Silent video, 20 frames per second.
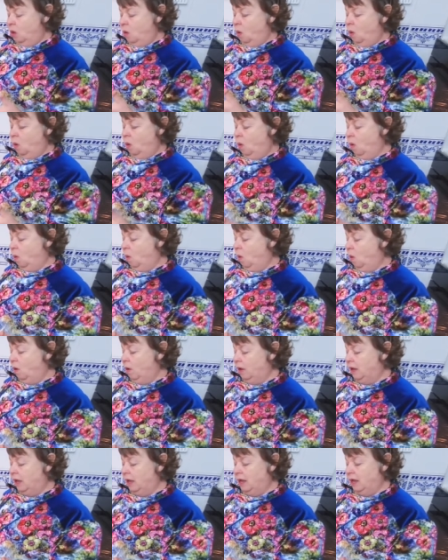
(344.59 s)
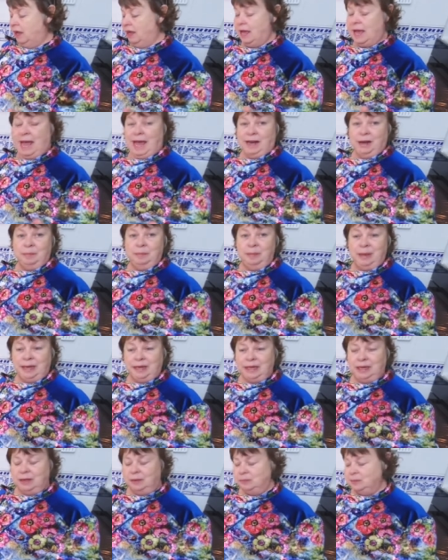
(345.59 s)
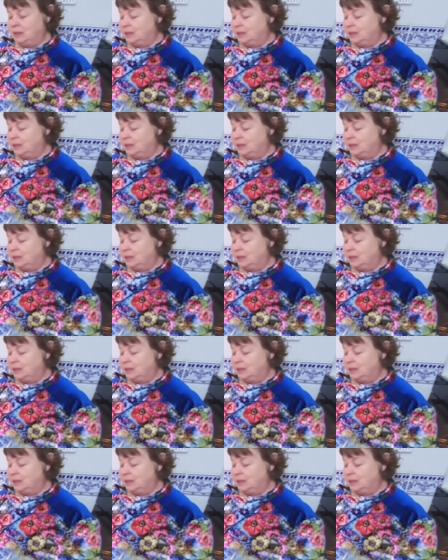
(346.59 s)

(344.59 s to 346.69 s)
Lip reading: or aluminium.